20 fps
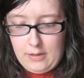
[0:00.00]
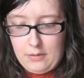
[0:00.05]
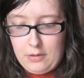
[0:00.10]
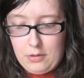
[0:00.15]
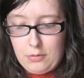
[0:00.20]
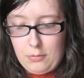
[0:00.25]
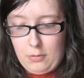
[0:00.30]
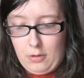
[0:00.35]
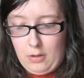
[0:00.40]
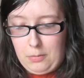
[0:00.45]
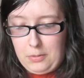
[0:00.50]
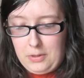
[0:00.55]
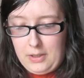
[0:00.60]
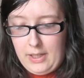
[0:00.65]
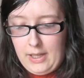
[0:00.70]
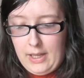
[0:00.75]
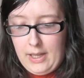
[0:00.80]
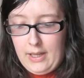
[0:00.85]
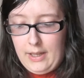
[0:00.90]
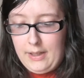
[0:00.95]
of strawberry
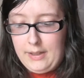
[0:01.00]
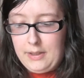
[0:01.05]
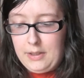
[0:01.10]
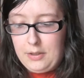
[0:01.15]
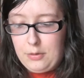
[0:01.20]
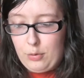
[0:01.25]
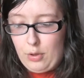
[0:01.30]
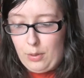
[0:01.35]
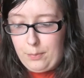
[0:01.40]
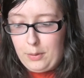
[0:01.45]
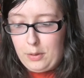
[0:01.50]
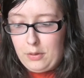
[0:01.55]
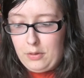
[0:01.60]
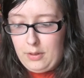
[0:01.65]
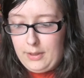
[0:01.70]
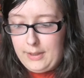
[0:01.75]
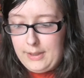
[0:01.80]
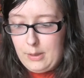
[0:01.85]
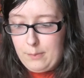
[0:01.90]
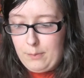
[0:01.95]
in this
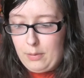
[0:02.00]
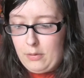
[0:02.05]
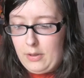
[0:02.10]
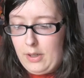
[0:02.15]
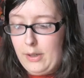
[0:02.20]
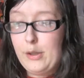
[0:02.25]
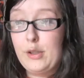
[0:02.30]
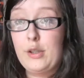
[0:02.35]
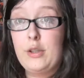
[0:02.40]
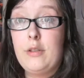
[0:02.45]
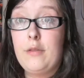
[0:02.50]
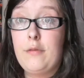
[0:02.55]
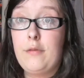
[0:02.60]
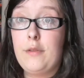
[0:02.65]
tropical inspiration